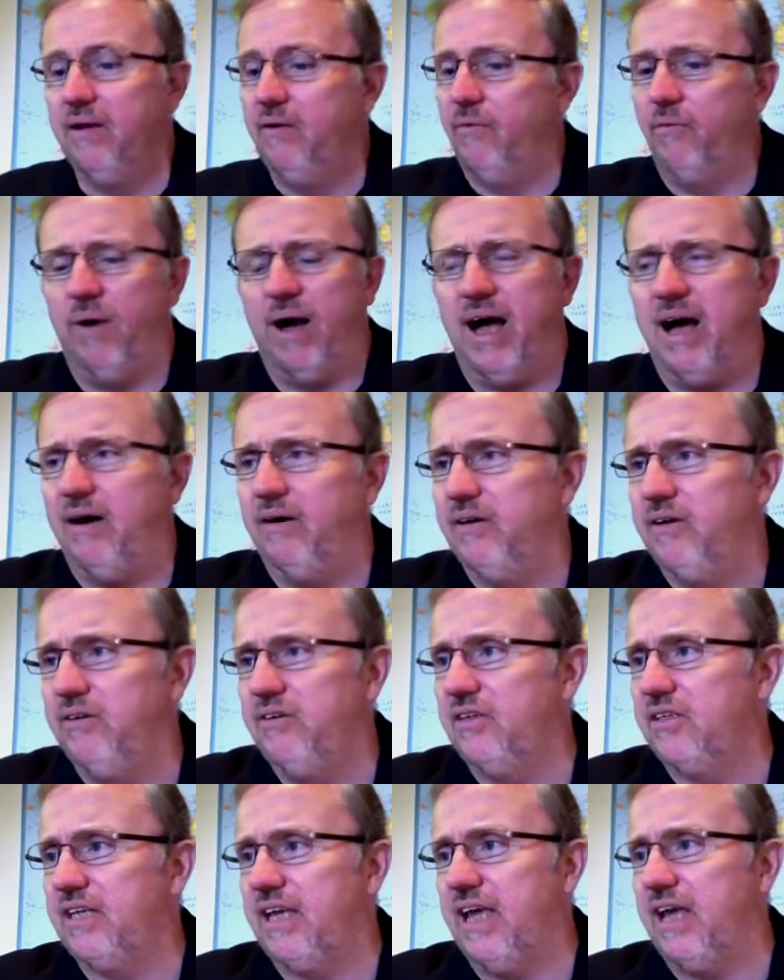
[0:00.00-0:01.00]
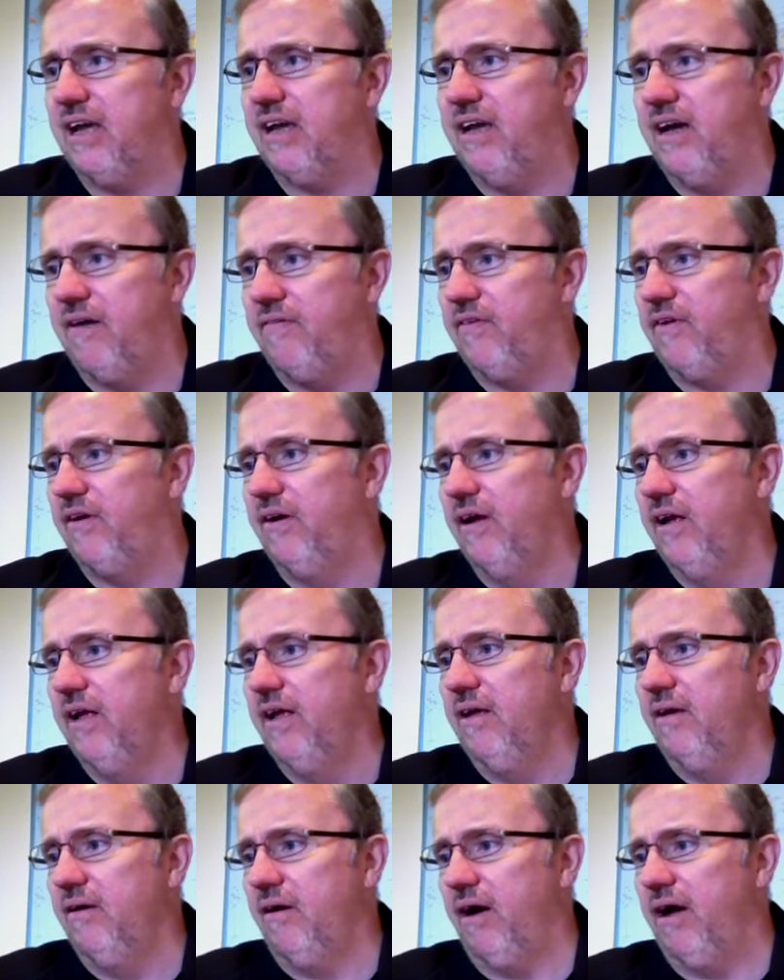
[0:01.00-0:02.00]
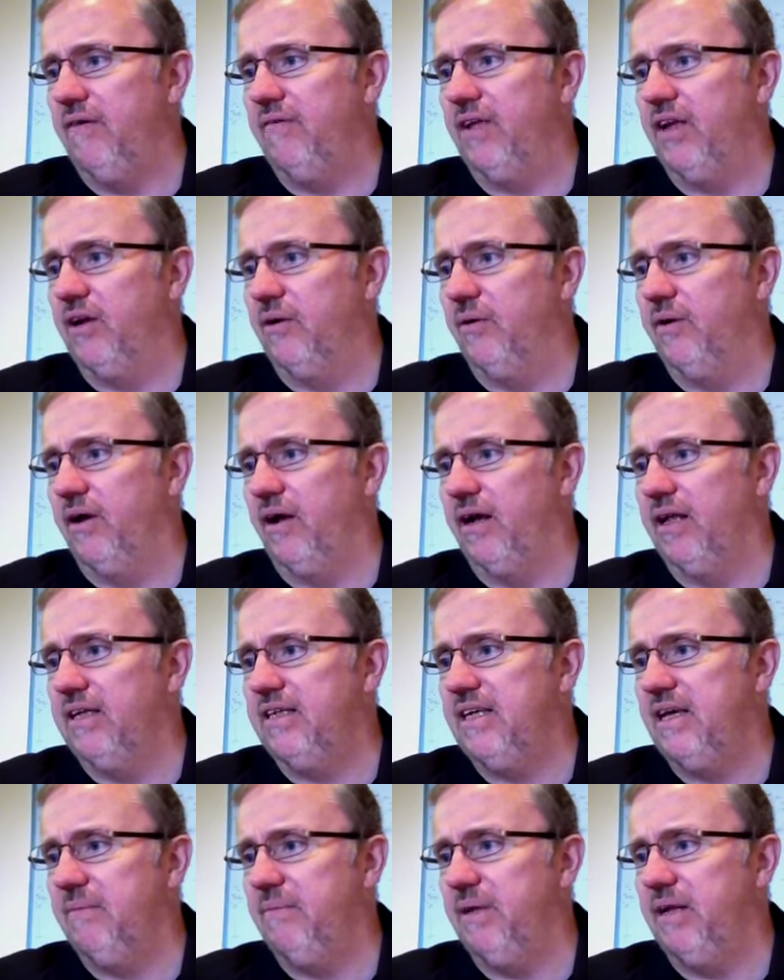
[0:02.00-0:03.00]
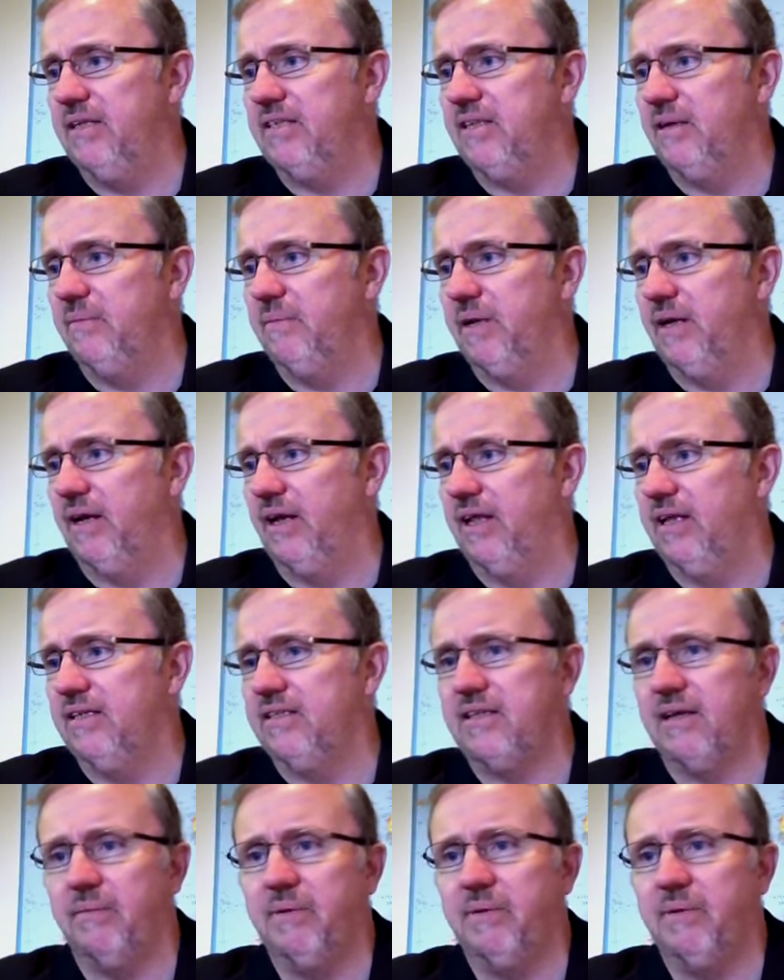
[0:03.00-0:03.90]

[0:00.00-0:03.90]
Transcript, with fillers: Wow, you just can't cover everything going on in 10 minutes in the Middle East.